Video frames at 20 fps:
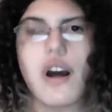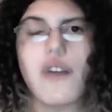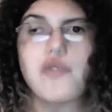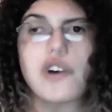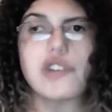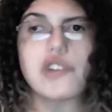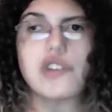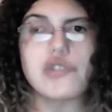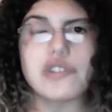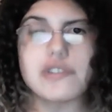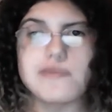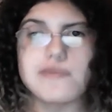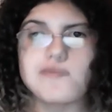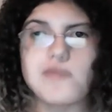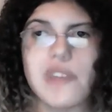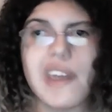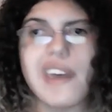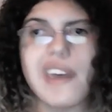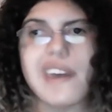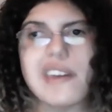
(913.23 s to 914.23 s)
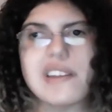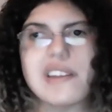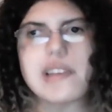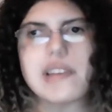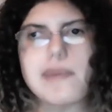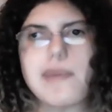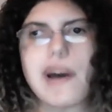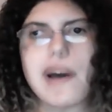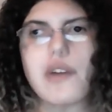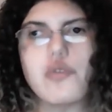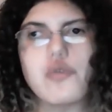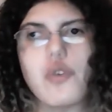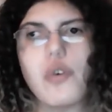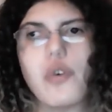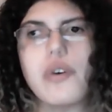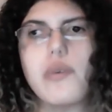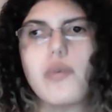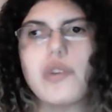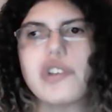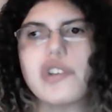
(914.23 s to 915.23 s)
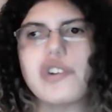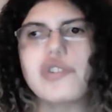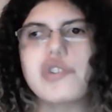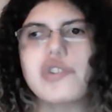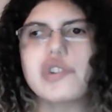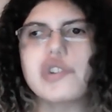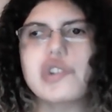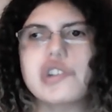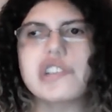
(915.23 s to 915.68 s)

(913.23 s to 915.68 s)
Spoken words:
It's about knowing where the station is going,